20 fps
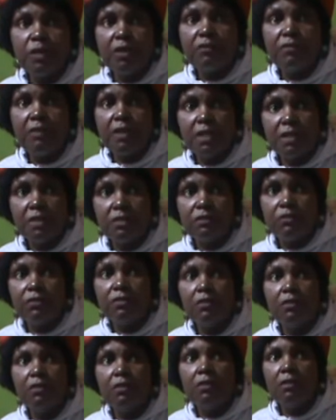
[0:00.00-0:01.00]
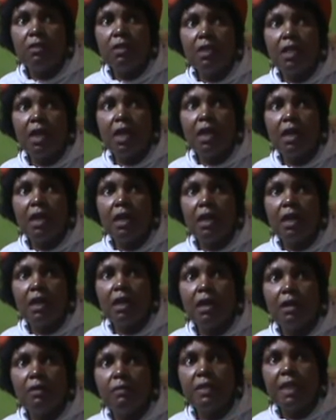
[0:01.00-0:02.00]
first of all
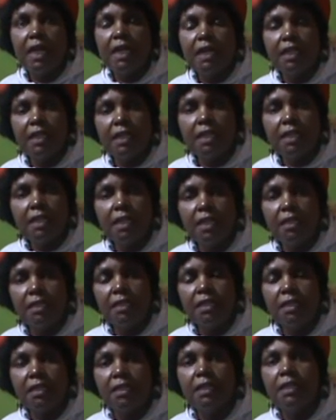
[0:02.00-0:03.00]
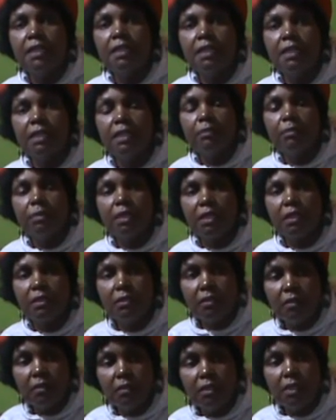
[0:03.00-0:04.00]
uh, we are creatures that are created by
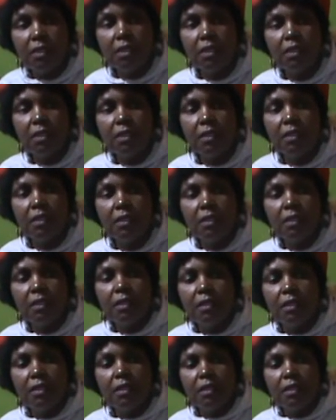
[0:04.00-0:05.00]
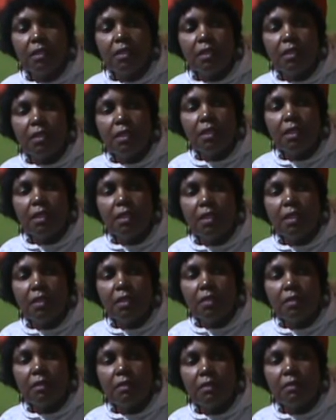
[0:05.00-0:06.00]
God and
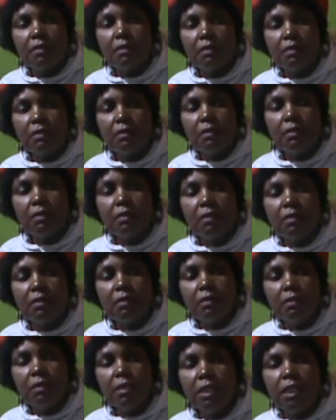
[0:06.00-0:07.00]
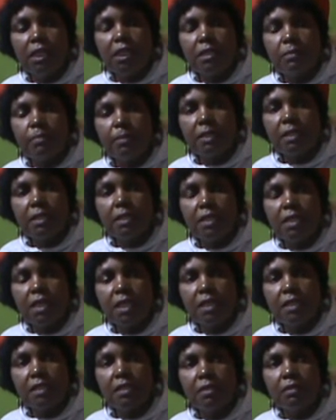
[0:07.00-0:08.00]
uh, God expects
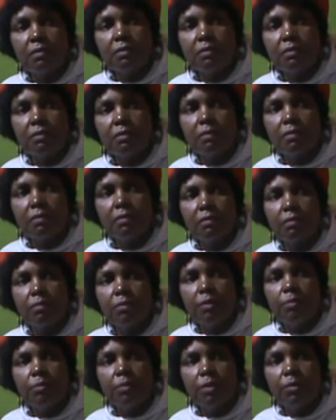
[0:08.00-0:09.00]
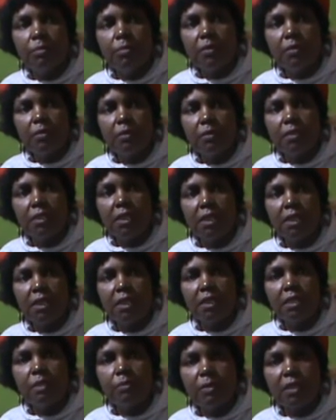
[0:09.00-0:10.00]
us to be people that
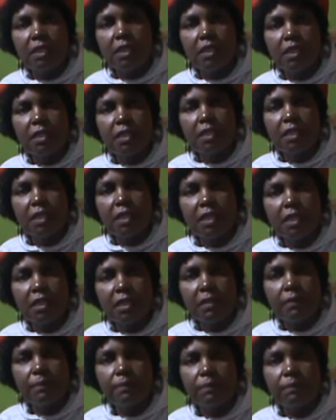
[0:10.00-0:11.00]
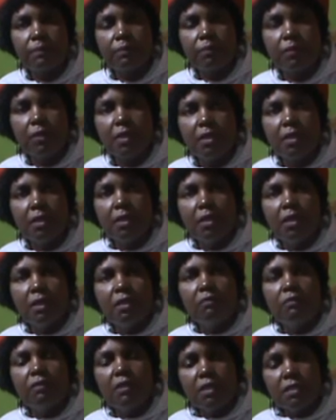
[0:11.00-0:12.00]
respect each other.
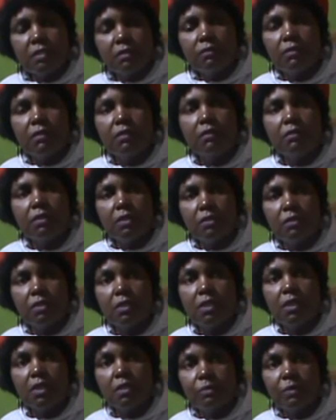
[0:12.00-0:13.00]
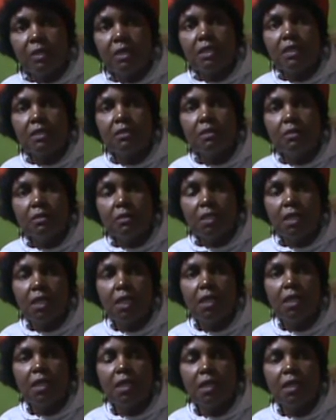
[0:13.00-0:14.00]
First of all, we should respect God.
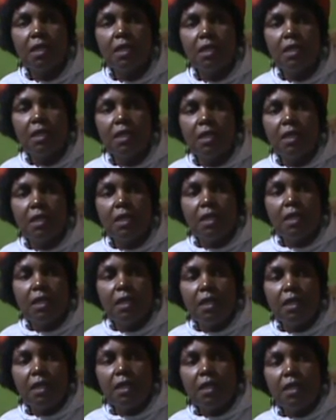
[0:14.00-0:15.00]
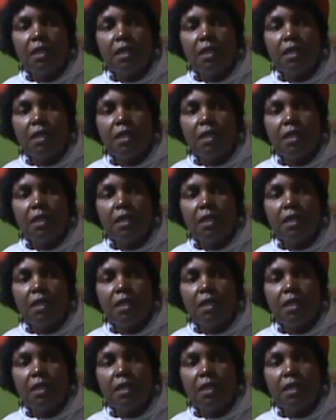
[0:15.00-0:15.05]
And